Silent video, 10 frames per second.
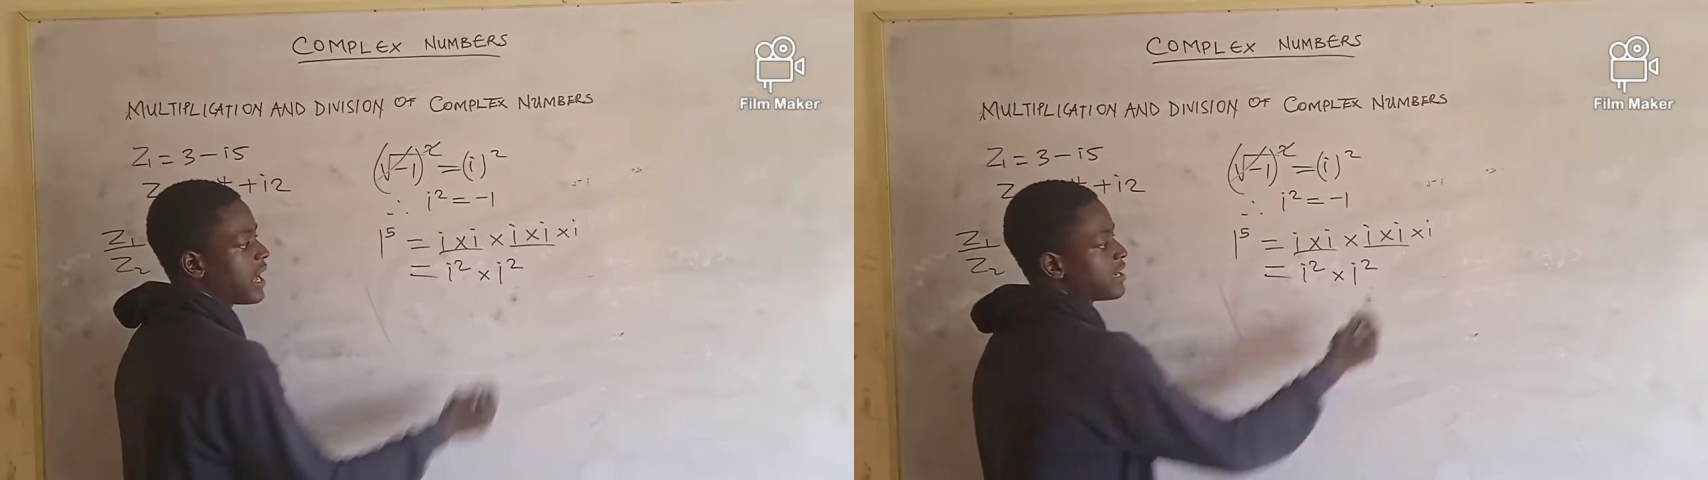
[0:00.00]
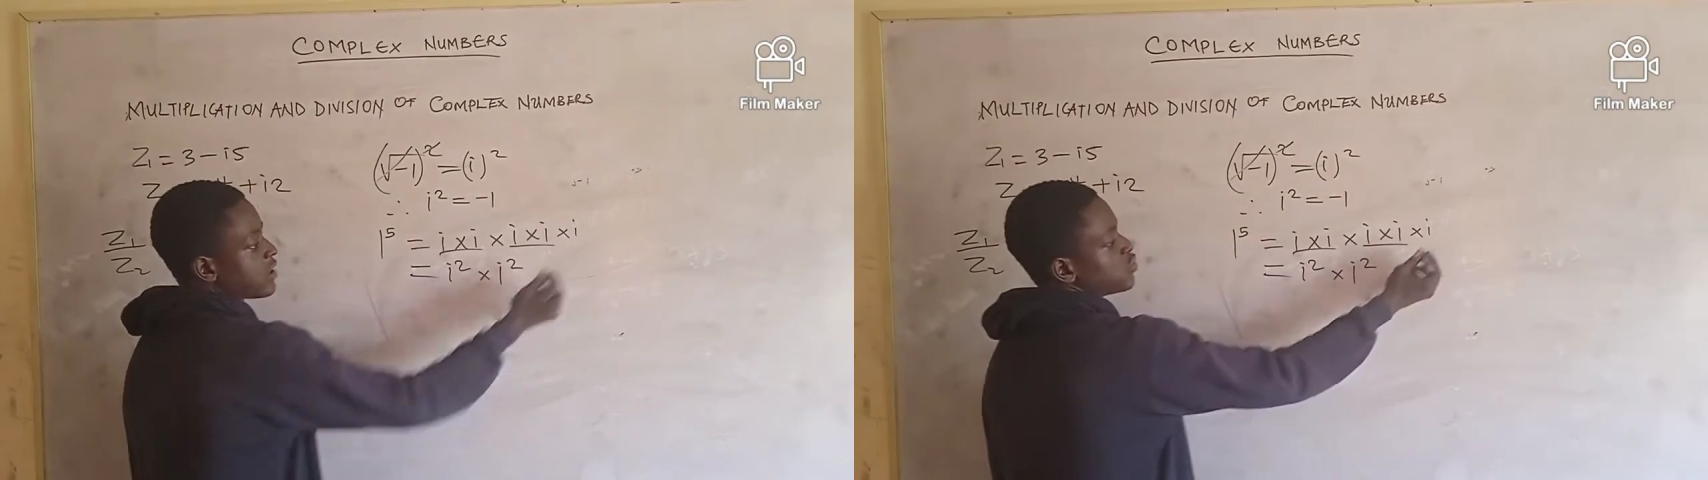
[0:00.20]

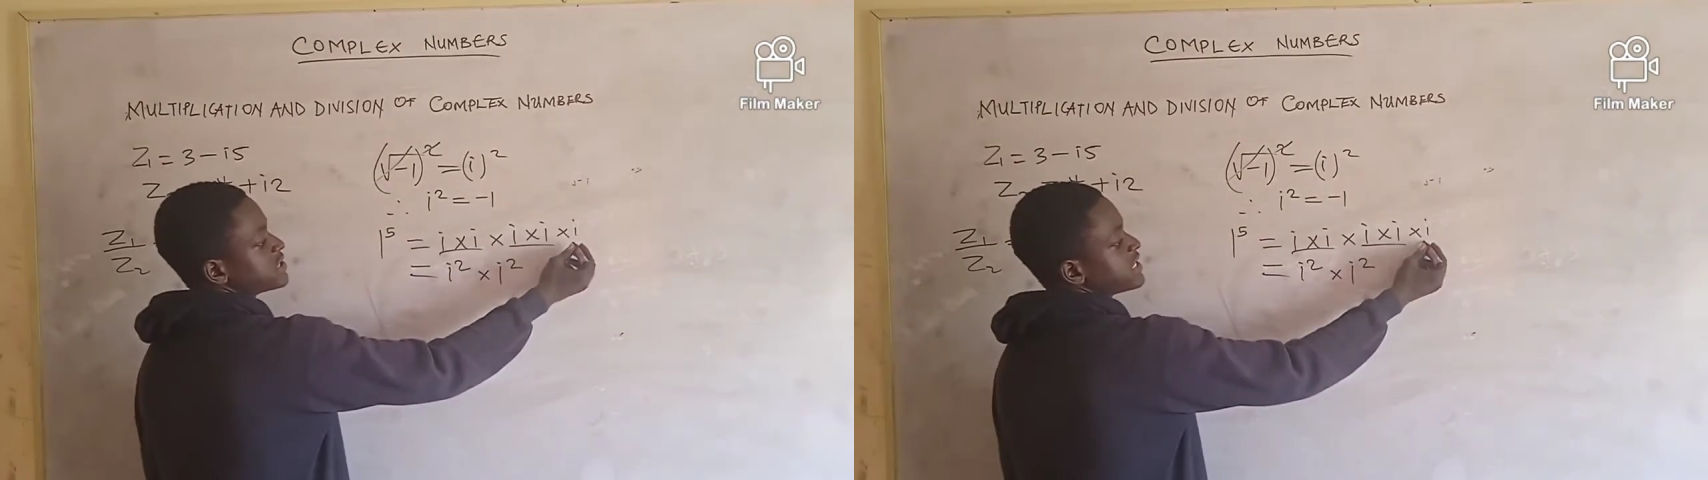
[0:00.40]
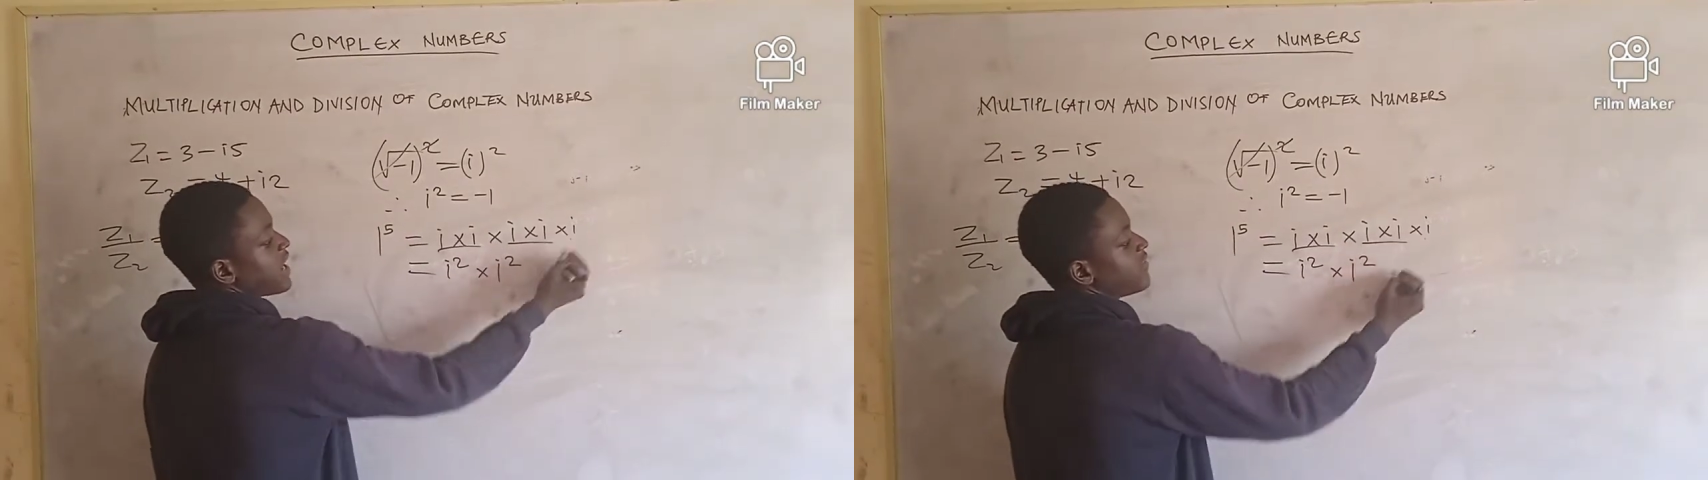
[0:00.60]
and then
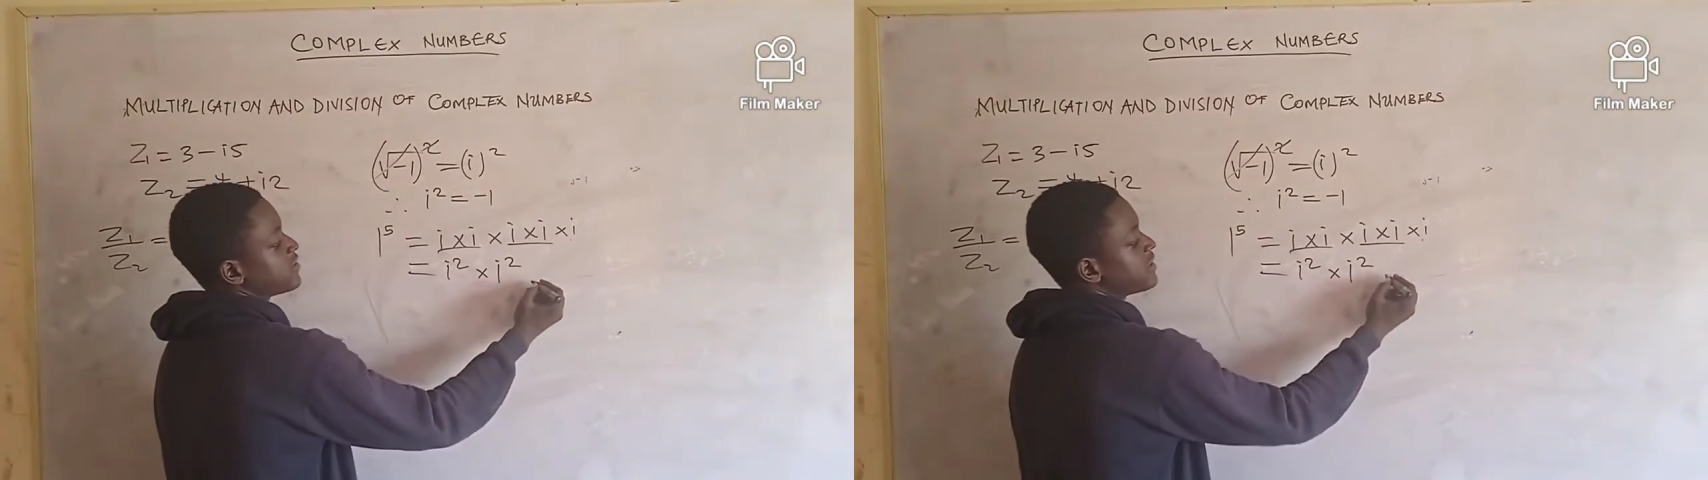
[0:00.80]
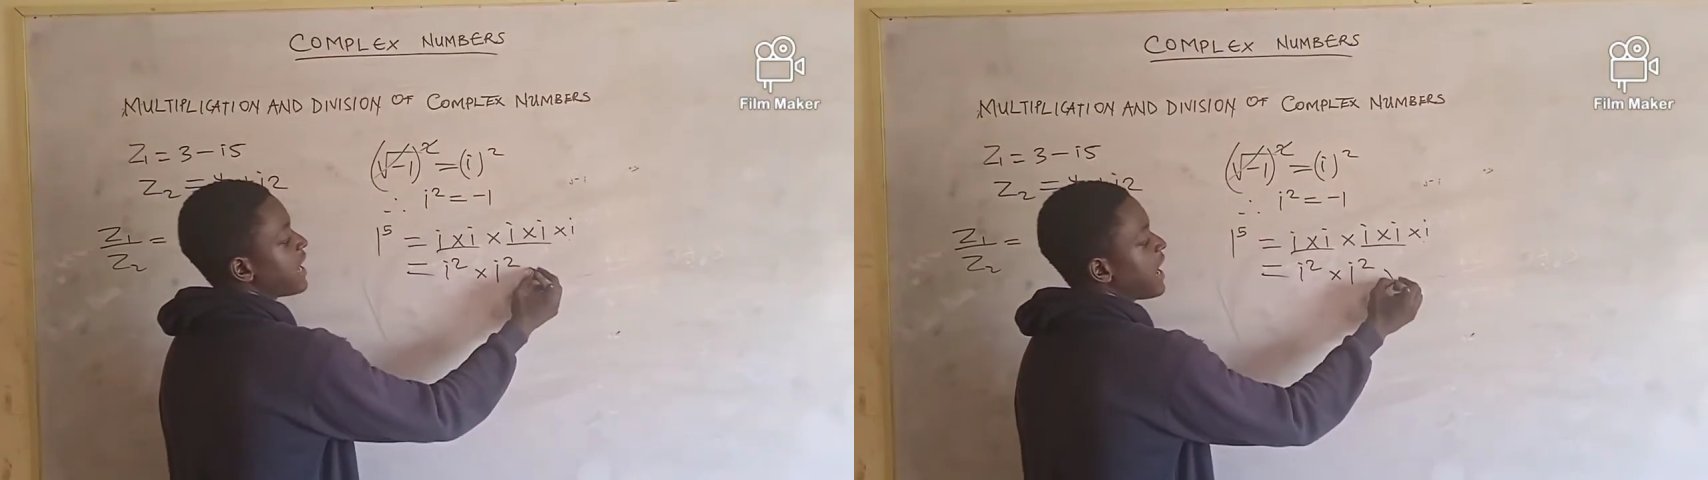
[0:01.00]
we still have
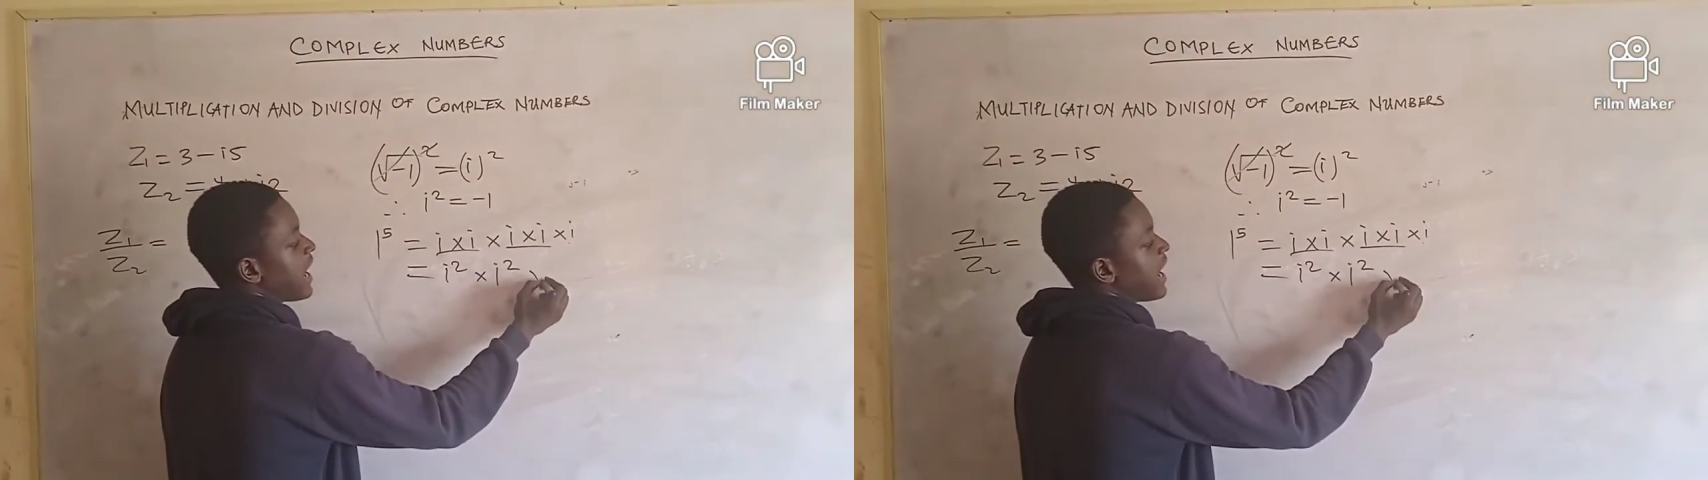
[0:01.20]
another